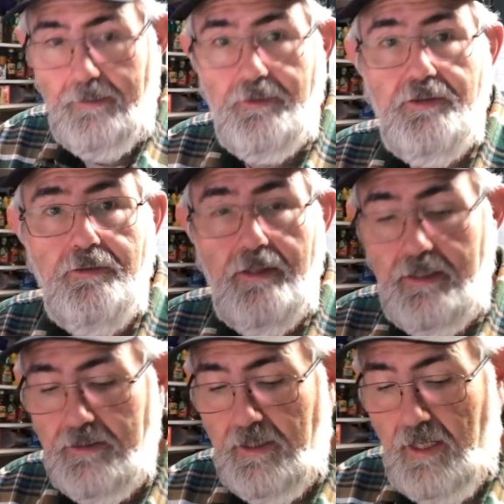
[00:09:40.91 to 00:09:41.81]
I'm just too
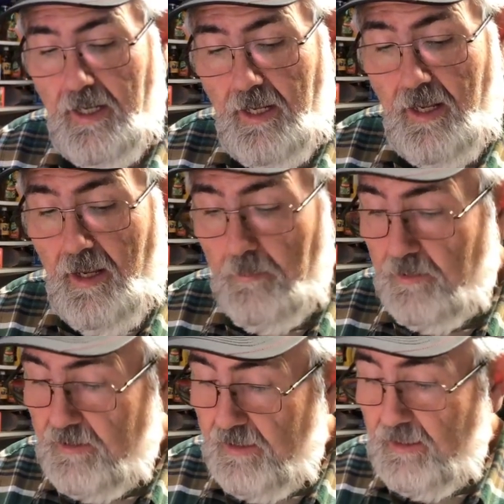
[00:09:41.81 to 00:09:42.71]
lazy.
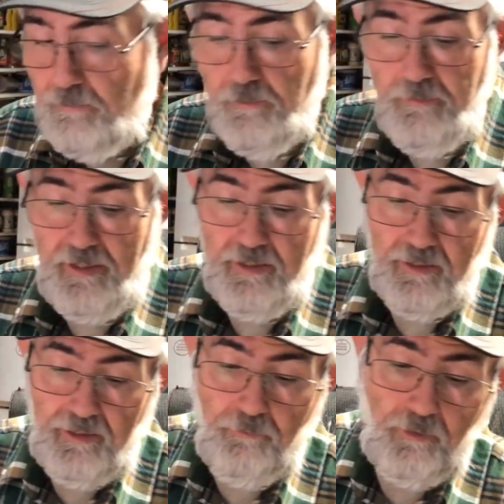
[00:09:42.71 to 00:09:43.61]
But these would make
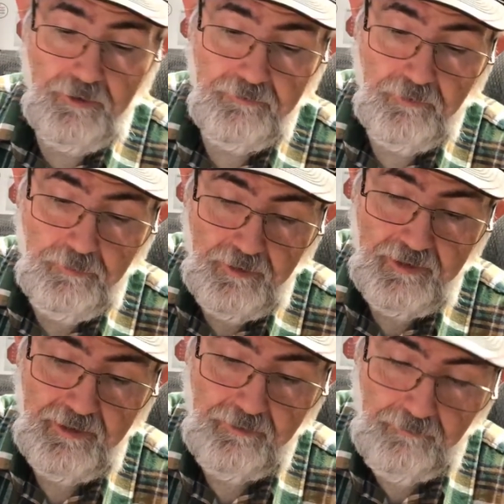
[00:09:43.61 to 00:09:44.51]
a wonderful
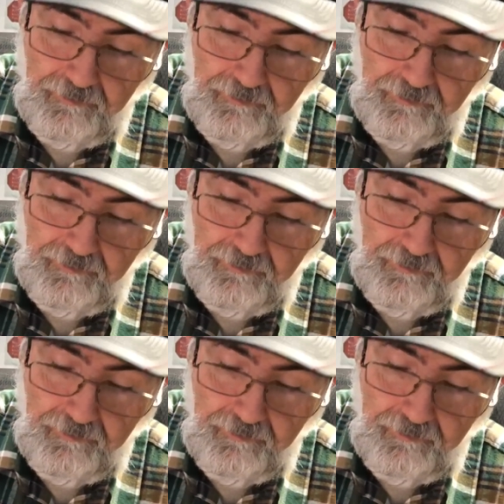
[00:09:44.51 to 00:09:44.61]
plinking